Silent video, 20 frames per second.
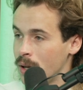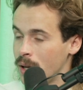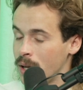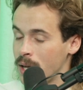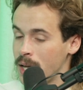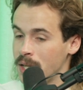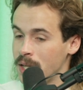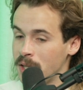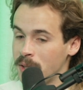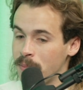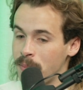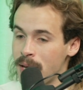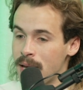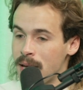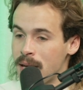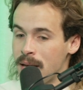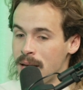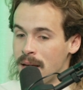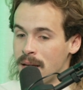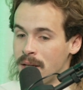He's
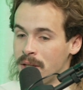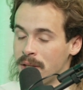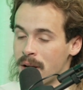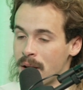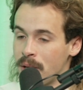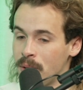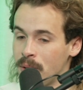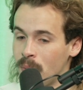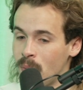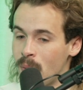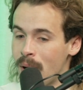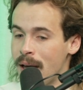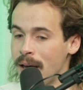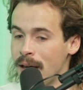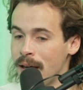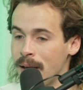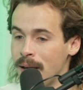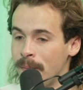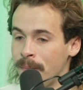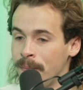speaking in such a
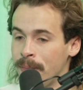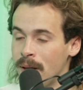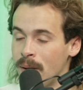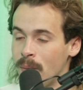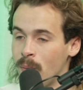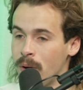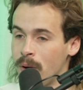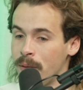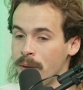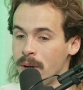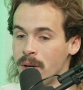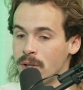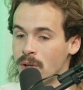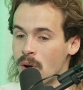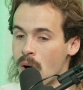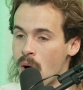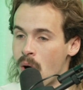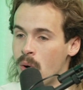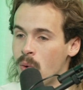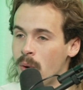way where there's
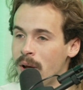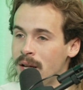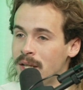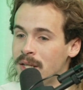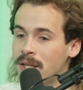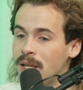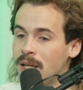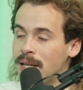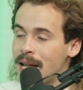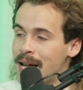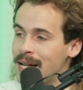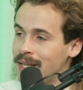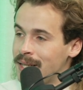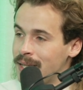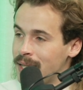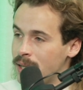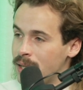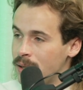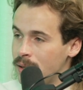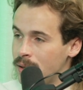always a
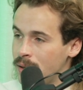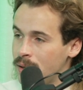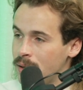lesson.